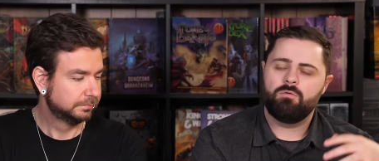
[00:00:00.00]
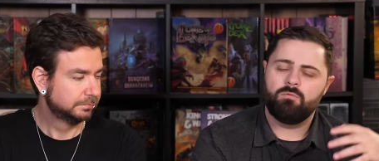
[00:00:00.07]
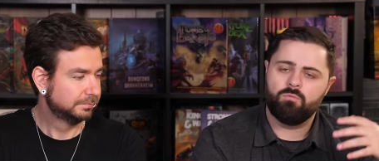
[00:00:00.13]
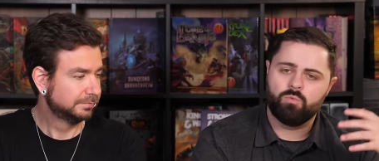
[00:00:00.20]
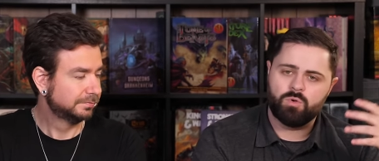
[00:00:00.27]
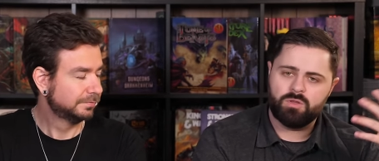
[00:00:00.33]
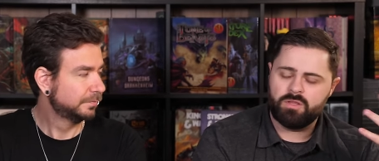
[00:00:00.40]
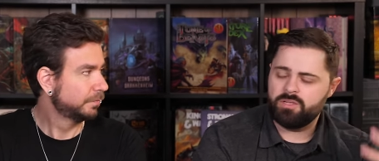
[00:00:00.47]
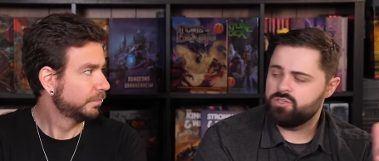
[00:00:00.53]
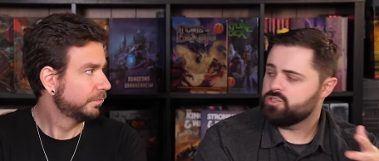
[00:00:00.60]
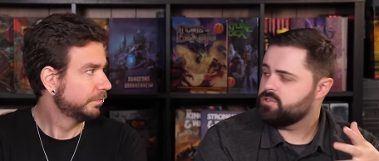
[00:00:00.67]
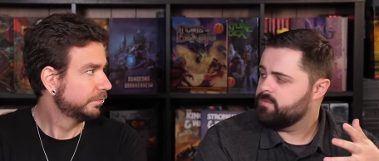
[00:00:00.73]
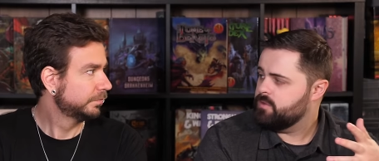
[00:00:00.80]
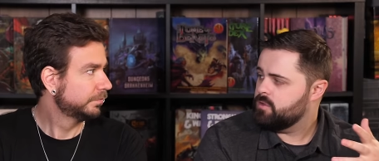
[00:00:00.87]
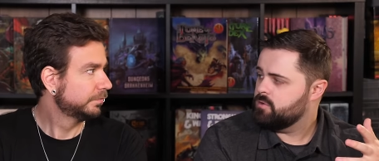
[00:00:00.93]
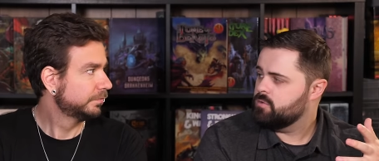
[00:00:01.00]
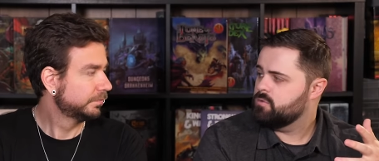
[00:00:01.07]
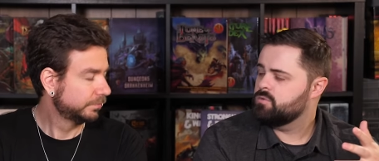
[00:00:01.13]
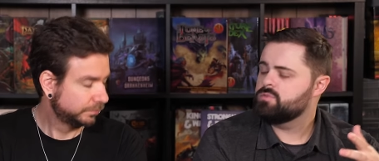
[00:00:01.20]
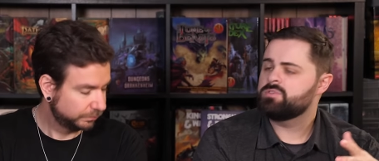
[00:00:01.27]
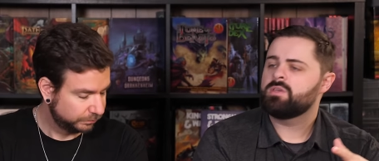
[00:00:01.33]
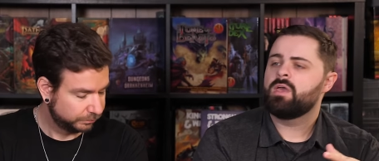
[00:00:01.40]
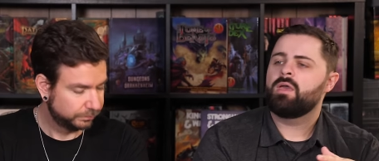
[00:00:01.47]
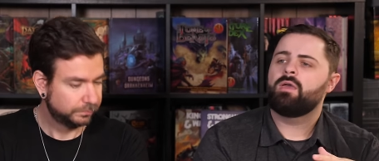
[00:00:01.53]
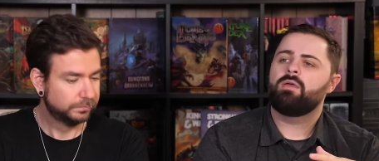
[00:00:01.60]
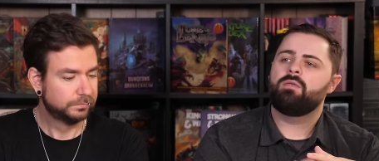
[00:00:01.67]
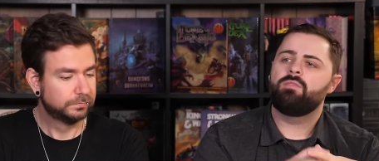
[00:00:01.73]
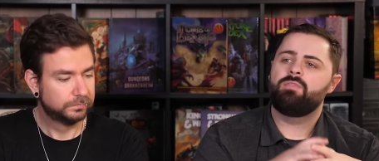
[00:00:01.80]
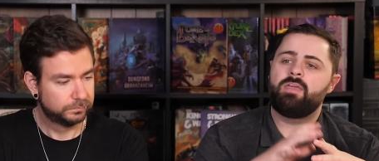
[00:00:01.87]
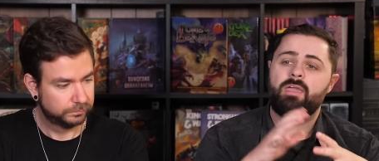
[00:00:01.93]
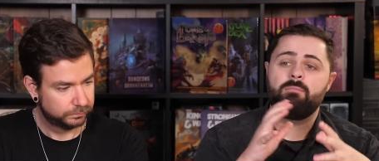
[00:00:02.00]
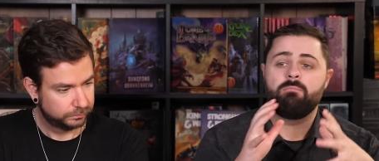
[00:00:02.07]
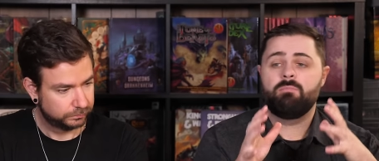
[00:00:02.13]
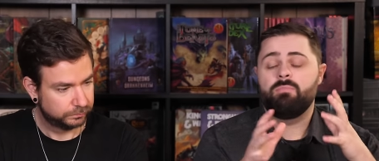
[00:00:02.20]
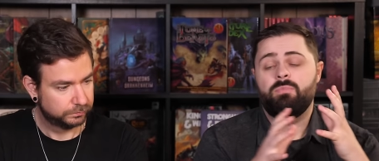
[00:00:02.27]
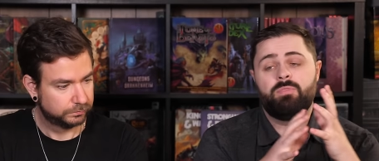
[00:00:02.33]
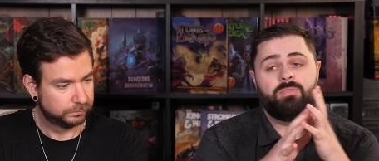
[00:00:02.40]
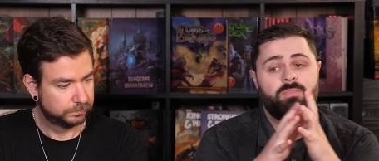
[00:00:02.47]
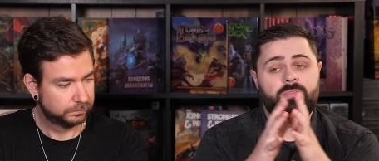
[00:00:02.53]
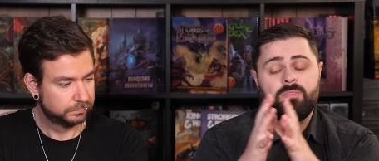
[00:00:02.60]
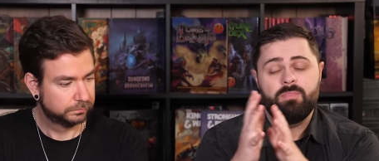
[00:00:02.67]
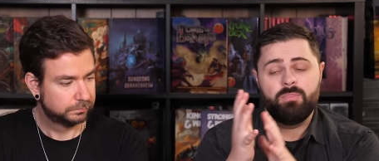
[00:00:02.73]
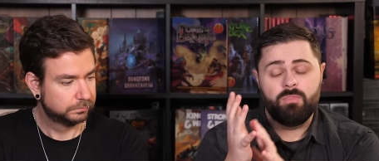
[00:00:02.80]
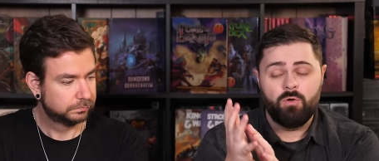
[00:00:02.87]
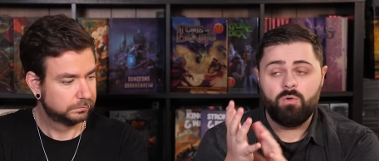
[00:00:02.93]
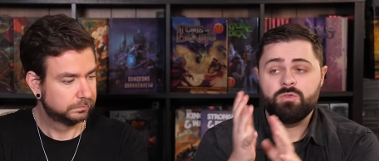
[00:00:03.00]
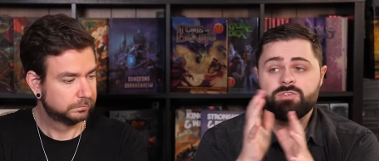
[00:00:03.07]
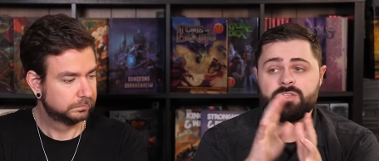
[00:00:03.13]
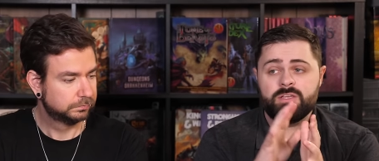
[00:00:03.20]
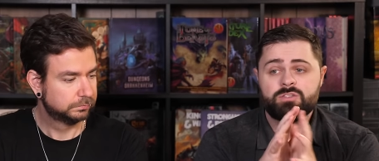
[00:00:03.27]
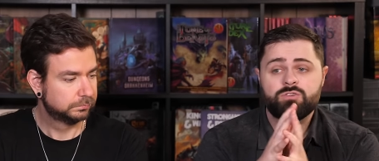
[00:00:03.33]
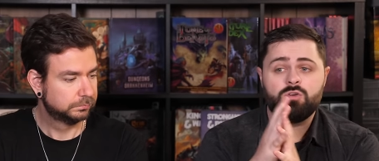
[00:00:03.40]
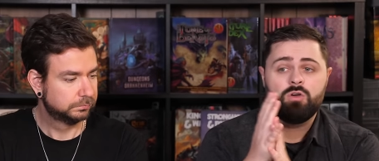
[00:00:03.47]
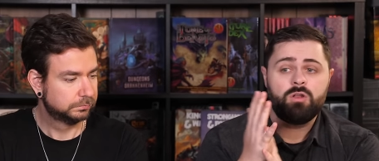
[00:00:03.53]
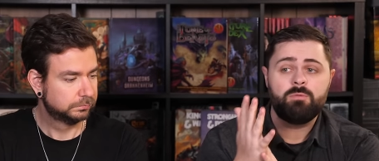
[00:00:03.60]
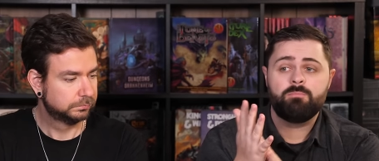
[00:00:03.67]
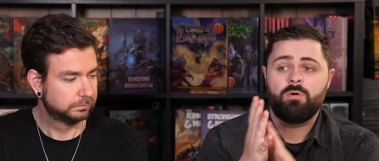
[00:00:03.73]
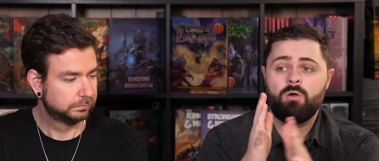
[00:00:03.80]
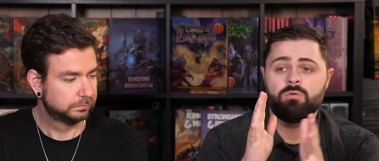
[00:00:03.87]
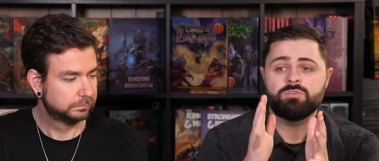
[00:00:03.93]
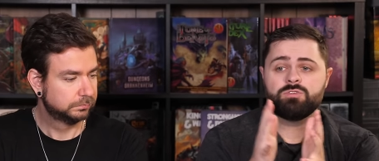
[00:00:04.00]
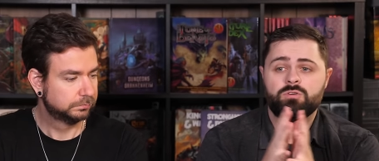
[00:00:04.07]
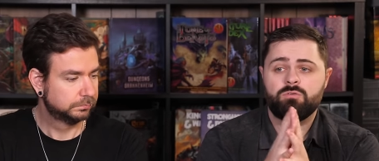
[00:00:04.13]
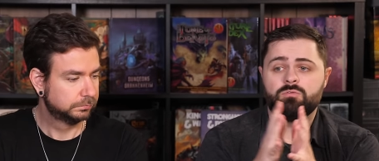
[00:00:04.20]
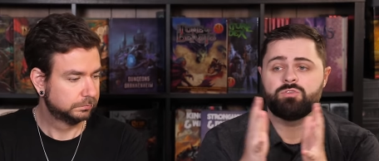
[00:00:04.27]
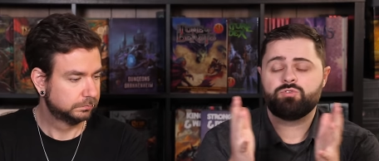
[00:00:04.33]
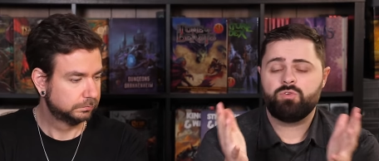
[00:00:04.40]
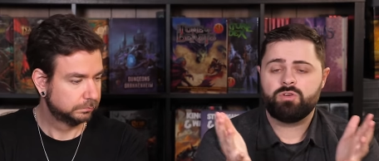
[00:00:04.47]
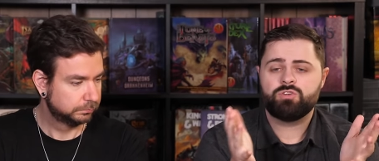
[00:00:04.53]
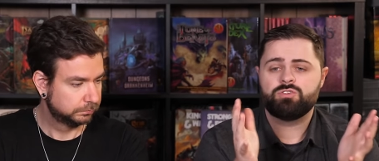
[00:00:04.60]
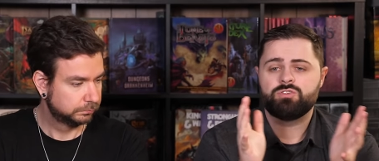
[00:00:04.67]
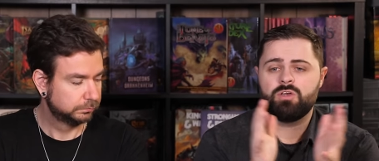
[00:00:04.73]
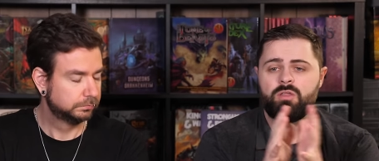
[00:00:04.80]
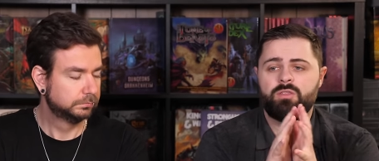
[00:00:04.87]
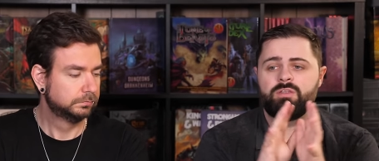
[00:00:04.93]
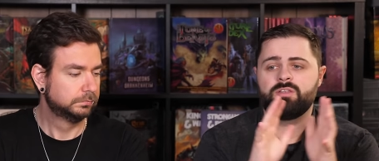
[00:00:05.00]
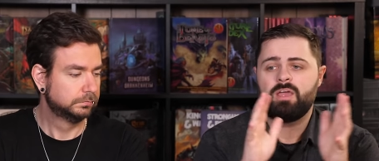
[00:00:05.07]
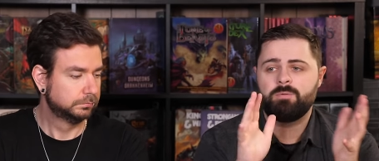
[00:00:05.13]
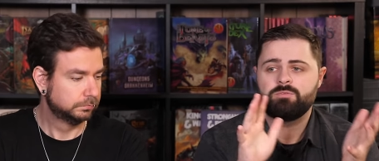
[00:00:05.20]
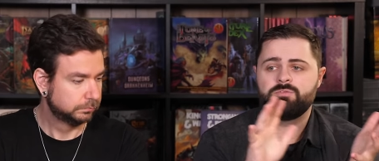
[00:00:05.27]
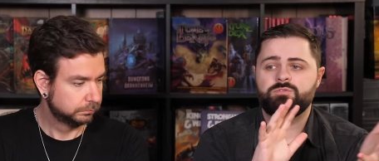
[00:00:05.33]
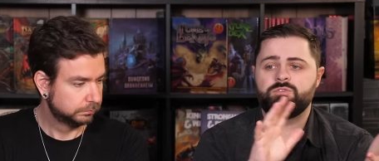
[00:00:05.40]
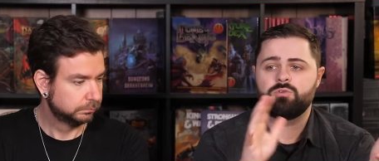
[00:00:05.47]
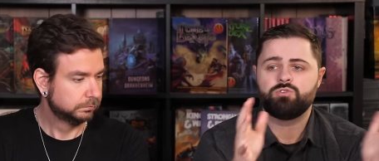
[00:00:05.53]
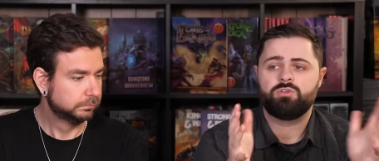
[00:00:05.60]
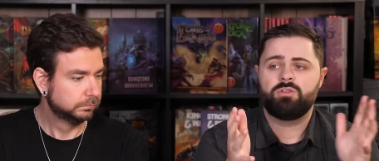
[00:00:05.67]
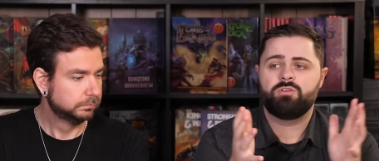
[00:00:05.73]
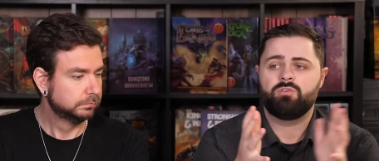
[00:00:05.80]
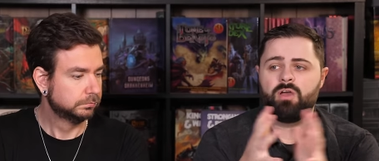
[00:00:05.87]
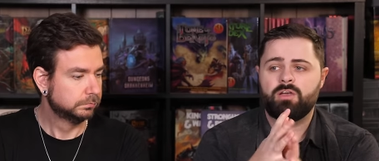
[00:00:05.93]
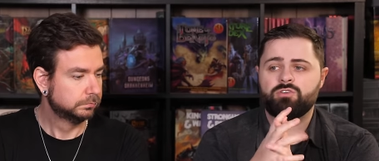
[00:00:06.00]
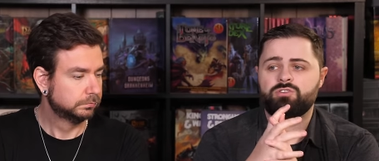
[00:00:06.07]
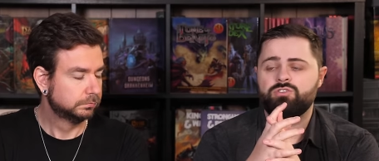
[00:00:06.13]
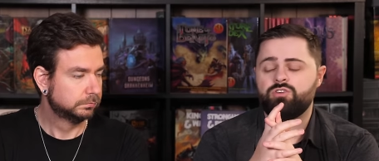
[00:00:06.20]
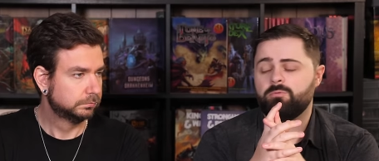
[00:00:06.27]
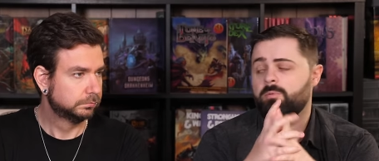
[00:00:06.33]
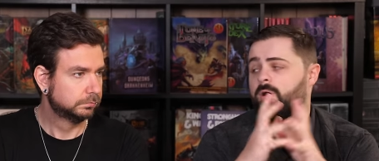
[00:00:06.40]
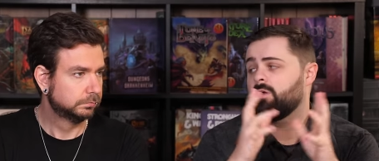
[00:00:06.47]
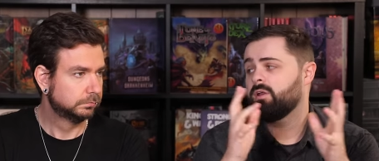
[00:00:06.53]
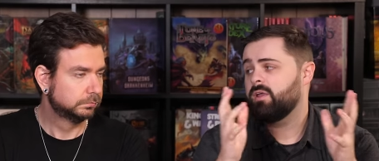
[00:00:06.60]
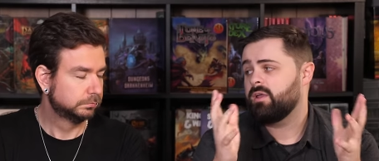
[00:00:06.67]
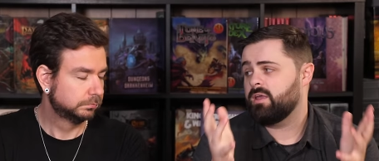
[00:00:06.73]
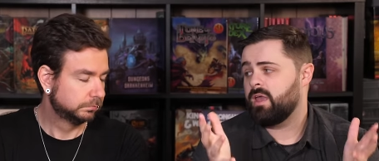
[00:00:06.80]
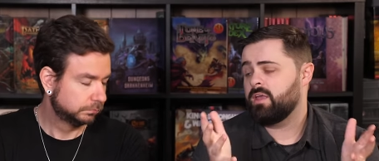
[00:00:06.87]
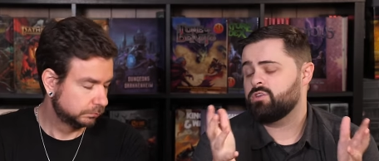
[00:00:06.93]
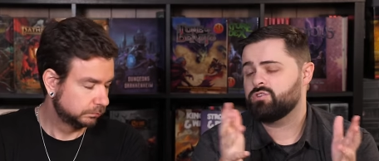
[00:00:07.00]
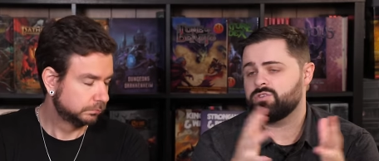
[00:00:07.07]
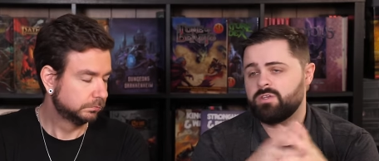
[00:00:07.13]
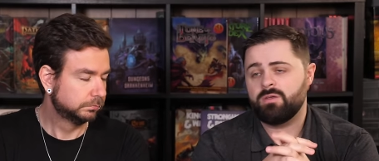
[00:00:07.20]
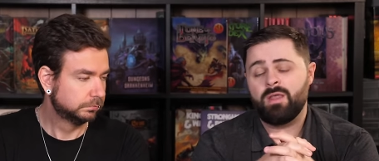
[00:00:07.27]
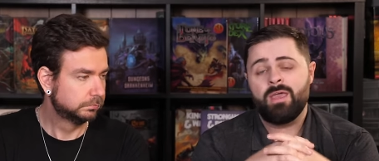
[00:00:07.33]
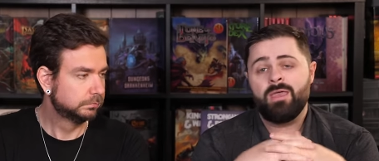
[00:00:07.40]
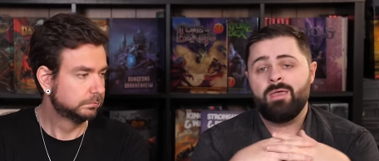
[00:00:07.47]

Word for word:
Speaker 1: religious views, they those things could impose certain restrictions on the types of social interactions your party engages in.